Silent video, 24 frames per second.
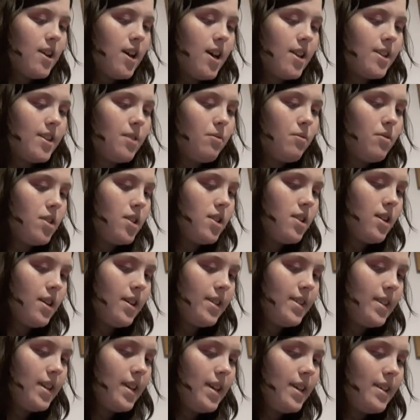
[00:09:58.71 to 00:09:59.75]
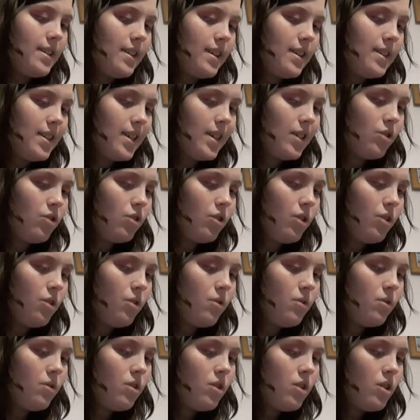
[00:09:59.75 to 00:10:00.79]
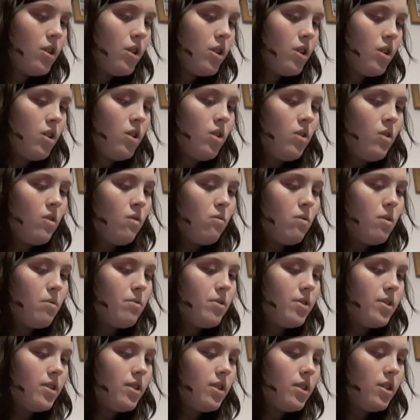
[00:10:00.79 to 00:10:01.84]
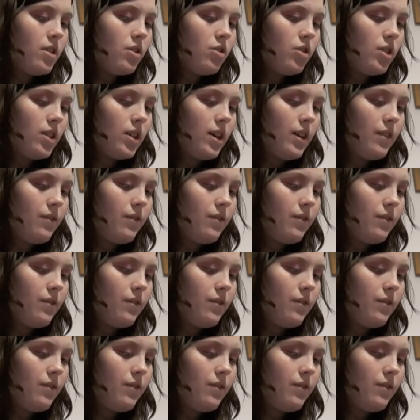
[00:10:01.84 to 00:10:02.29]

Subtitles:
as it was a nice easy addition. When researching, I